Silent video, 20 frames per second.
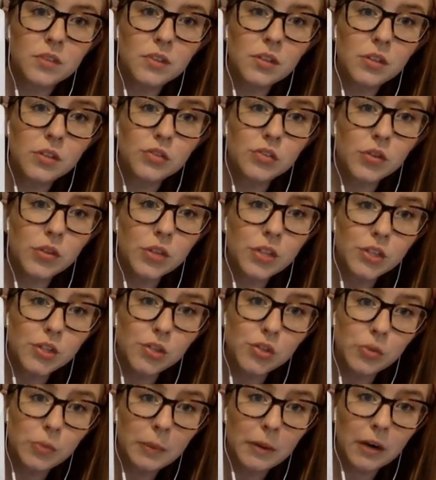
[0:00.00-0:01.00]
So this
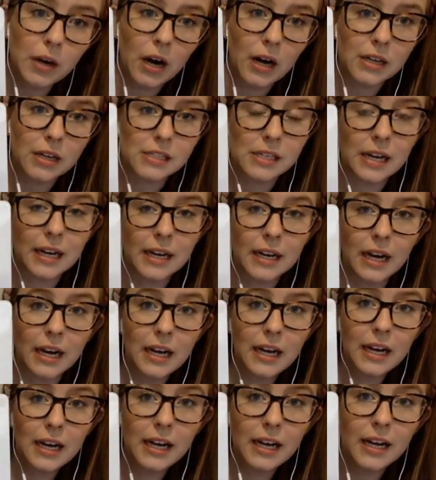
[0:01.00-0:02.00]
superoxide
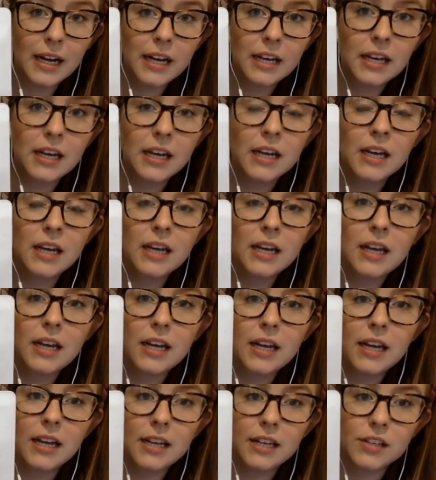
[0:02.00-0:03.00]
ion
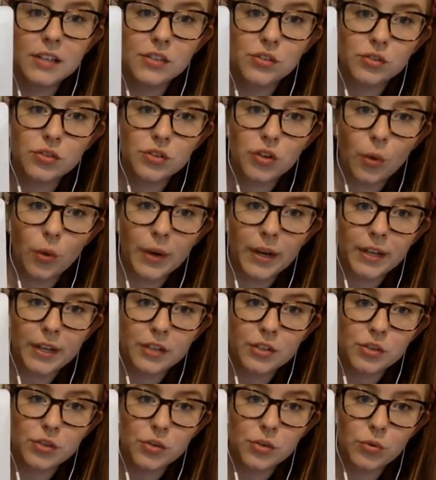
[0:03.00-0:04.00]
is going
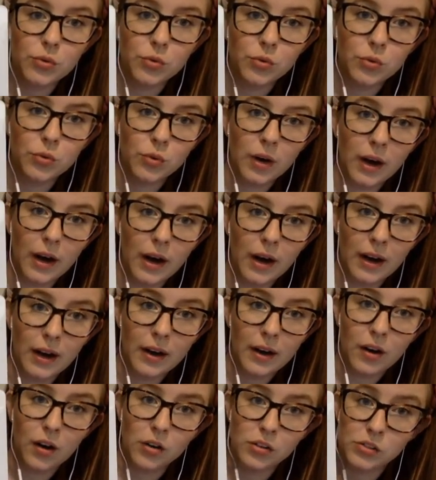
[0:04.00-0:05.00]
to
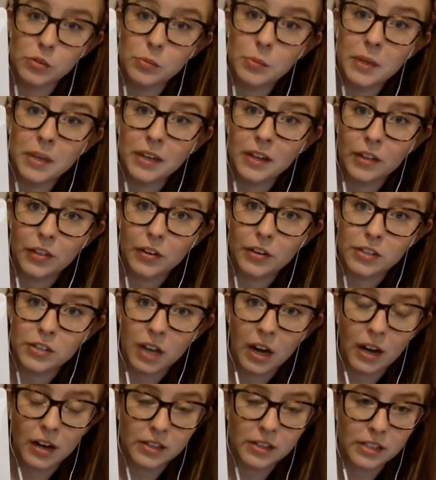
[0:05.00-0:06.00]
also be another
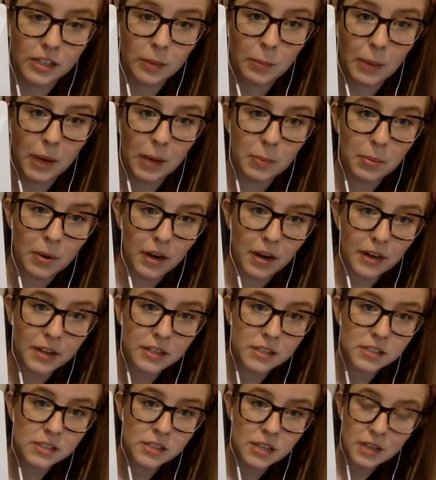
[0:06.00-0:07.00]
toxic
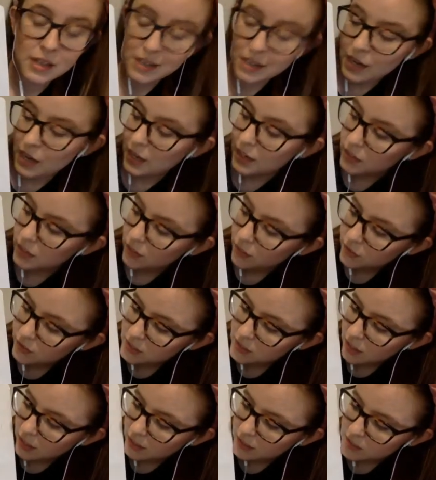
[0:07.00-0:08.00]
byproduct. Another
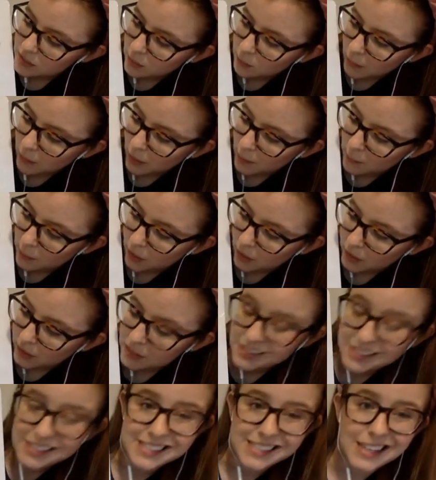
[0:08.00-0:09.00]
toxic byproduct
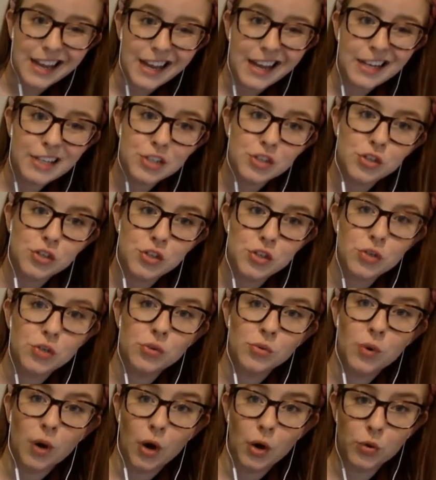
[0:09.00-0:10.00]
is
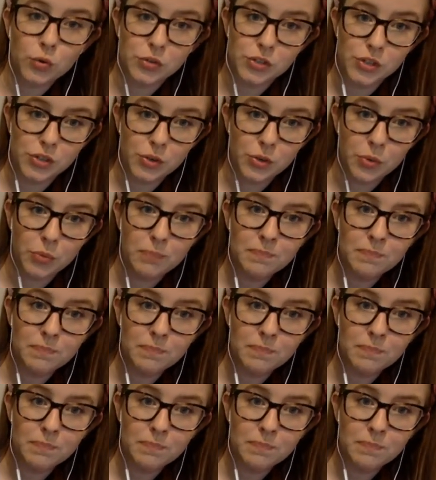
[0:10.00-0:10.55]
H2O2,